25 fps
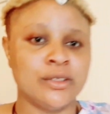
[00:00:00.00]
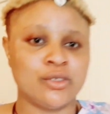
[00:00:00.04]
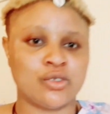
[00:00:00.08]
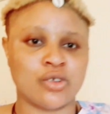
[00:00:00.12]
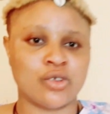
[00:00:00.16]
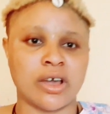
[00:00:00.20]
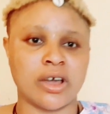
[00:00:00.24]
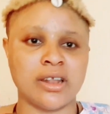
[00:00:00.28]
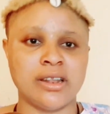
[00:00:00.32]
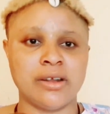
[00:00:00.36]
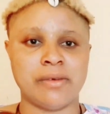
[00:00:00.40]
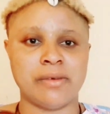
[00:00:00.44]

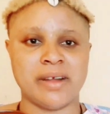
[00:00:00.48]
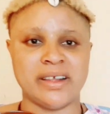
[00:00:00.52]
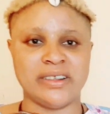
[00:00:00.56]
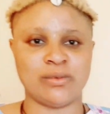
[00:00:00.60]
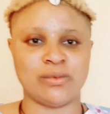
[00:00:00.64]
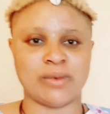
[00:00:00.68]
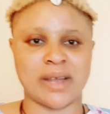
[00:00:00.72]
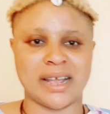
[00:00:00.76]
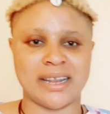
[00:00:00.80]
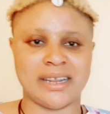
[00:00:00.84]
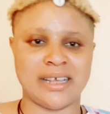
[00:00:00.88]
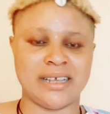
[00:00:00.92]
Pour the red
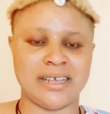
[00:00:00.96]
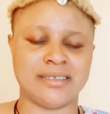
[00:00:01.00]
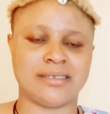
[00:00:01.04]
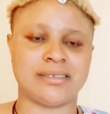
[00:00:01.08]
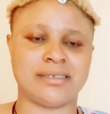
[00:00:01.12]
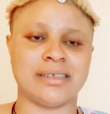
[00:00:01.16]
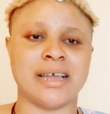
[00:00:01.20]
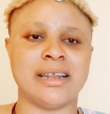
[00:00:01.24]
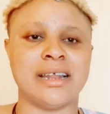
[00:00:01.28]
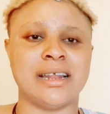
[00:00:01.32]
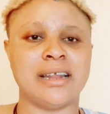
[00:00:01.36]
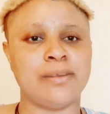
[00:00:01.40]
wine
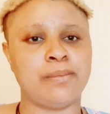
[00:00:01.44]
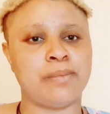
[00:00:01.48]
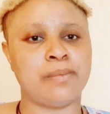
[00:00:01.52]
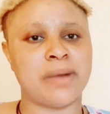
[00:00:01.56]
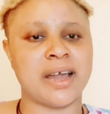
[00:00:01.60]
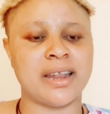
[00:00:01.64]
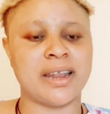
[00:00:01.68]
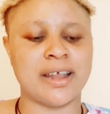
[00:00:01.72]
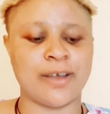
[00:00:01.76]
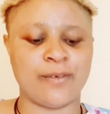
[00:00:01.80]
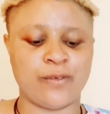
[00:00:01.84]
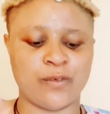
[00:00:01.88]
inside, and the
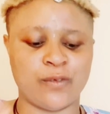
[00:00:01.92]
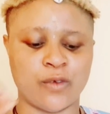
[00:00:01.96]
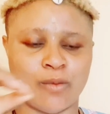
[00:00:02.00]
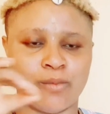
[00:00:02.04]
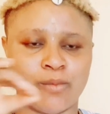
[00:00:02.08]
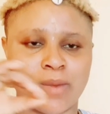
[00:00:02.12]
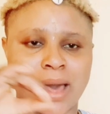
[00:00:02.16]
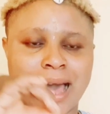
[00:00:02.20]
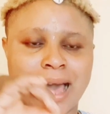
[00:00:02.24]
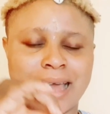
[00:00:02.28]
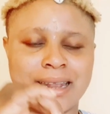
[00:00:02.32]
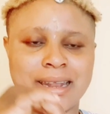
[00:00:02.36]
powder
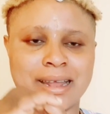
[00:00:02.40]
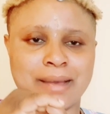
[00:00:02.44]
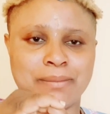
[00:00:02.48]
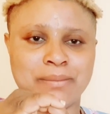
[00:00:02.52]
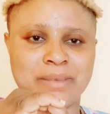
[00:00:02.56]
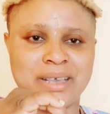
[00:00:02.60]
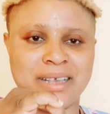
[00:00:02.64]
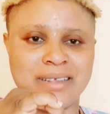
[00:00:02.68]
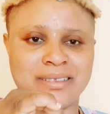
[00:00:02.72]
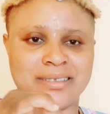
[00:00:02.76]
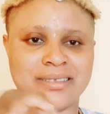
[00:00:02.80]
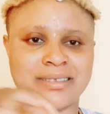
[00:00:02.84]
form, add
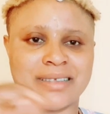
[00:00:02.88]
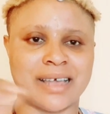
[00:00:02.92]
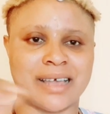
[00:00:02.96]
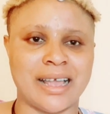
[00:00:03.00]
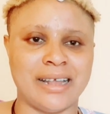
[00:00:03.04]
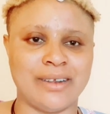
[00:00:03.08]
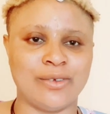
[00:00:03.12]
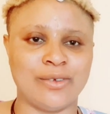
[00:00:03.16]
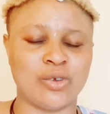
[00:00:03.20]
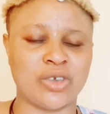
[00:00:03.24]
them inside.